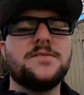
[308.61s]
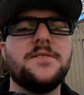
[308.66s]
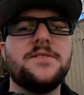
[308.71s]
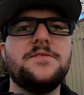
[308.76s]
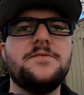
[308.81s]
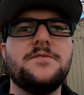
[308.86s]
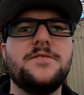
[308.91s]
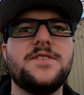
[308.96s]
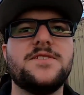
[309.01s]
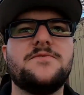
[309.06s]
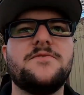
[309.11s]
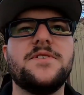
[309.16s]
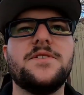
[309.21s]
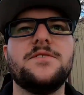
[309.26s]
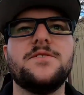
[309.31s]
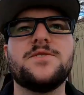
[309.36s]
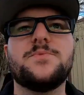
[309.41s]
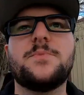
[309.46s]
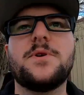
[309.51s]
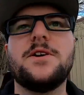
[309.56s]
So I know this
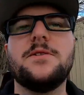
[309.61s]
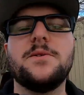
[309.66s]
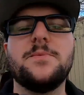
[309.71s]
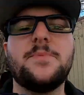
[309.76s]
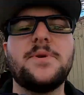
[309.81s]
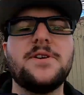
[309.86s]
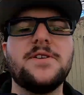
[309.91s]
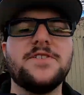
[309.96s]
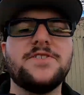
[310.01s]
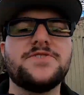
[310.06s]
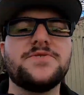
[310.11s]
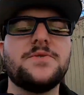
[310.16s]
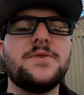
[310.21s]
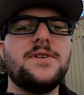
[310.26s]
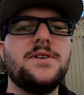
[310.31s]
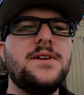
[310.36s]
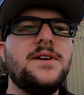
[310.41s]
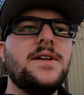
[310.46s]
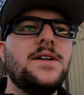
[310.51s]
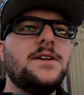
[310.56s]
video is probably pretty
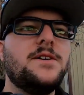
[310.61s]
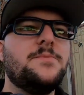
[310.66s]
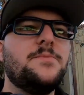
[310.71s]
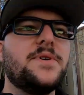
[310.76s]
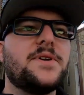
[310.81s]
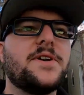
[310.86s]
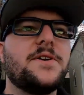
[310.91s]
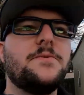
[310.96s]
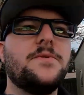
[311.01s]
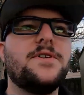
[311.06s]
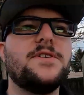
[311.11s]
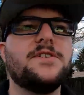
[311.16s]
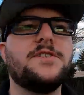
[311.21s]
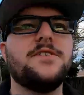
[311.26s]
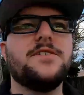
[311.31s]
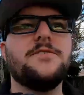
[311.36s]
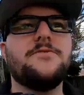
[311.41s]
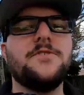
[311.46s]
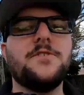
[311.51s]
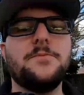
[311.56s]
short, but I wanted
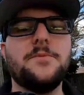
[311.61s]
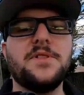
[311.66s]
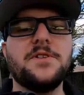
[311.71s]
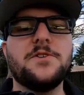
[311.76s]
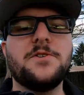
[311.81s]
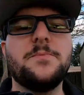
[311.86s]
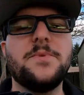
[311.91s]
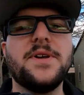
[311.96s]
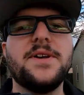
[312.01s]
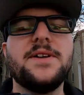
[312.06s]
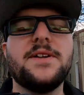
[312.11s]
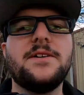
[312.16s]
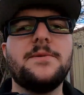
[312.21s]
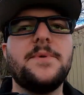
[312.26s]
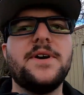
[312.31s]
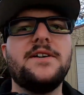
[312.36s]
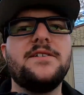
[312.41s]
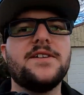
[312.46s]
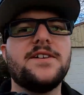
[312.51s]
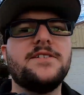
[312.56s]
to film a little bit
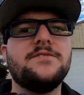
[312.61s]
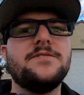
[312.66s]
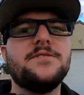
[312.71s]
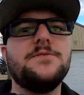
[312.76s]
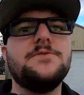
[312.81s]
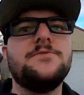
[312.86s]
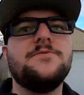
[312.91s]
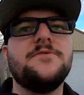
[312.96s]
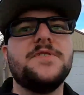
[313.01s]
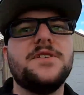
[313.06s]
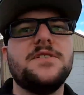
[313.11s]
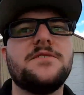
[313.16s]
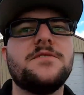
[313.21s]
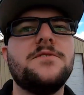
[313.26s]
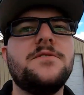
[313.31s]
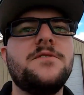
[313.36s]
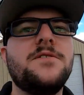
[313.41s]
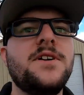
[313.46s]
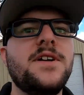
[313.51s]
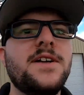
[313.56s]
about getting the new
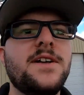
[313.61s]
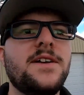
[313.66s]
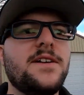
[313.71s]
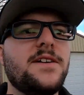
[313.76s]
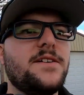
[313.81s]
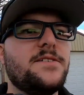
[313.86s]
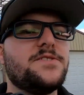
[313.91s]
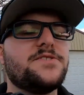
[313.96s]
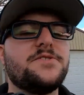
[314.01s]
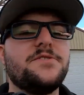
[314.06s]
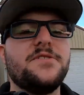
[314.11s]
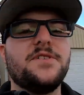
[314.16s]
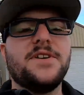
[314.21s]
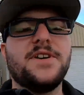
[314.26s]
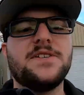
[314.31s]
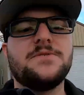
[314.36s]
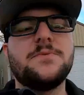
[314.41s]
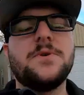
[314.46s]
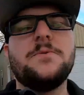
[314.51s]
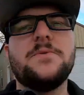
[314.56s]
vehicle and show you
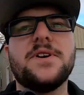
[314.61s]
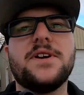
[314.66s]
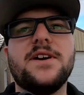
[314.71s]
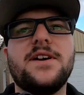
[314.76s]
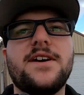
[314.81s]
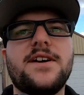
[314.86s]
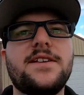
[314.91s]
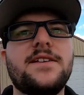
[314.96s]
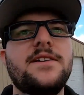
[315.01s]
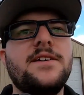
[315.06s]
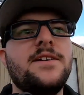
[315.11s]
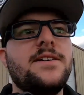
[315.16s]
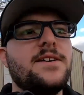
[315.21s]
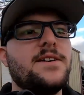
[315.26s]
guys what we got.